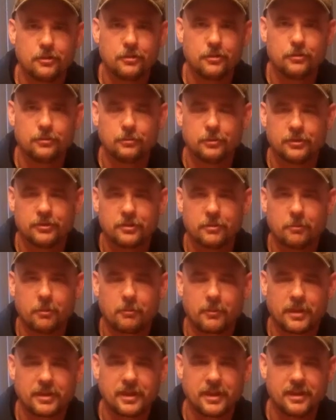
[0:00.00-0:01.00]
use with some of
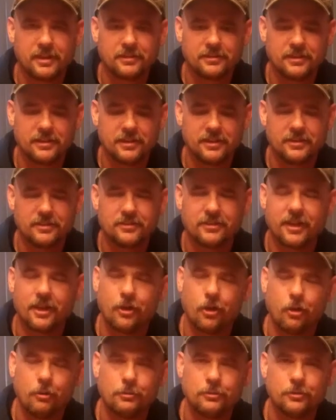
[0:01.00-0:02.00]
my canteens.
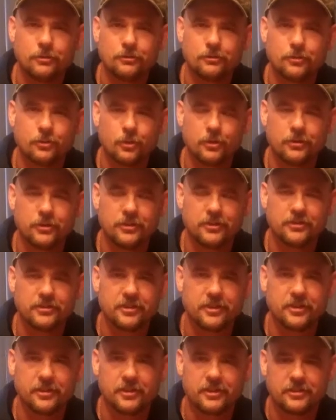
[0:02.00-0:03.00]
I hope you enjoyed this
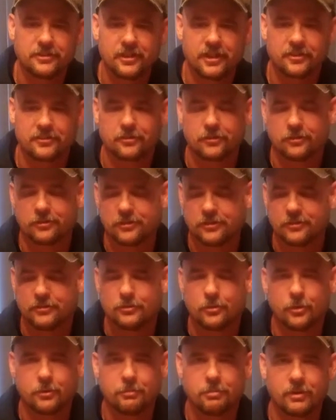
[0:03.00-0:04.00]
series. I certainly
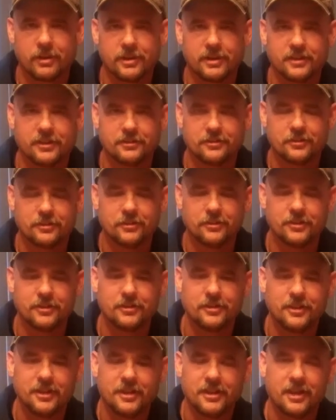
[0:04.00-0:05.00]
enjoyed bringing it to
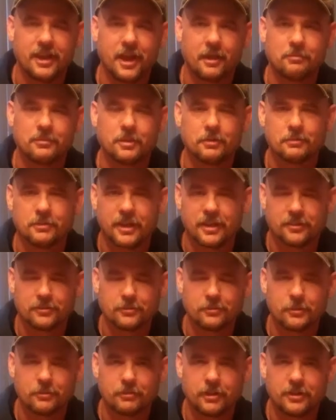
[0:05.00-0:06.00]
you. I'm Tim
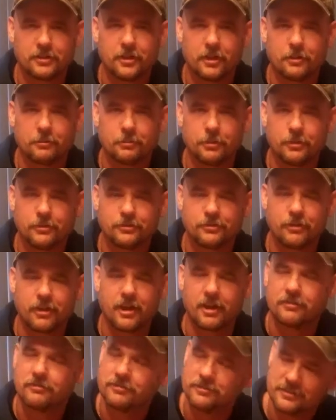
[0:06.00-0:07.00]
Langston with Red Dog
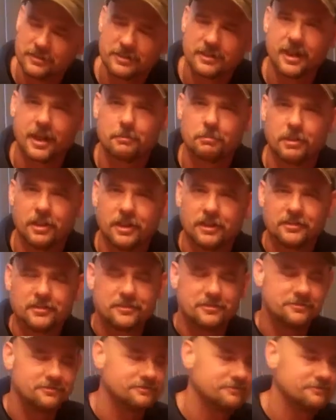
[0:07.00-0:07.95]
Bushcraft. God bless.